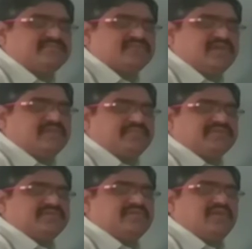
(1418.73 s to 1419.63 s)
which are
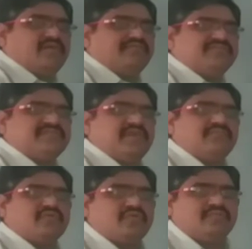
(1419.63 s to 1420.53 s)
presenting of the
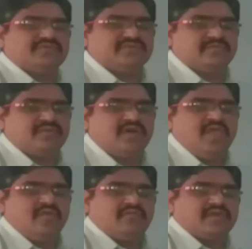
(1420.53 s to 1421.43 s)
same chromosome,
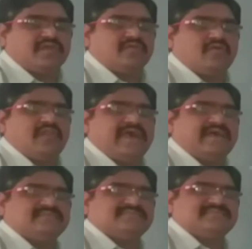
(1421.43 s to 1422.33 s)
we can call
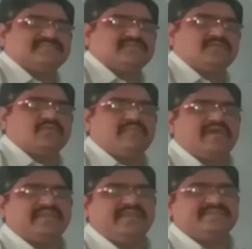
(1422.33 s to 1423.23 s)
as the sister
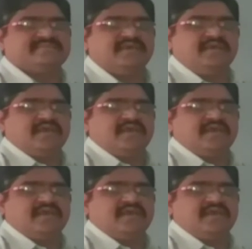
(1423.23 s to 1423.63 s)
chromatids,